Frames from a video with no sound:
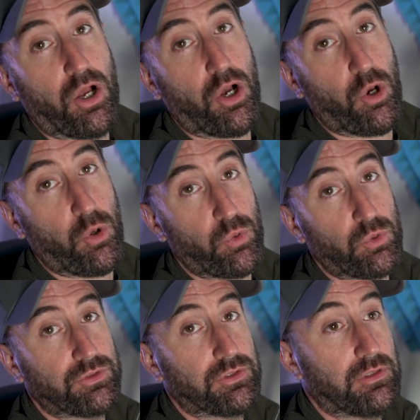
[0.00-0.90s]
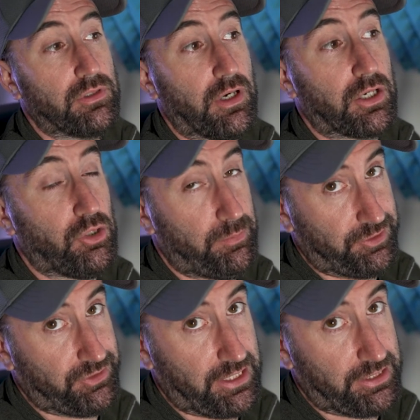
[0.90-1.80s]
Hold a couple
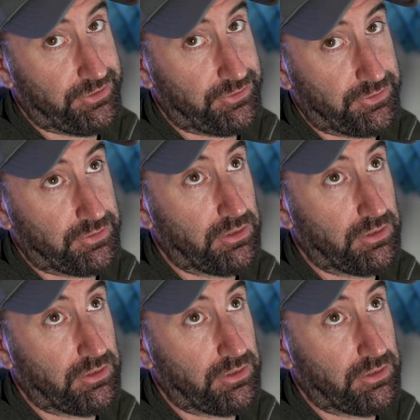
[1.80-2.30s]
of seconds.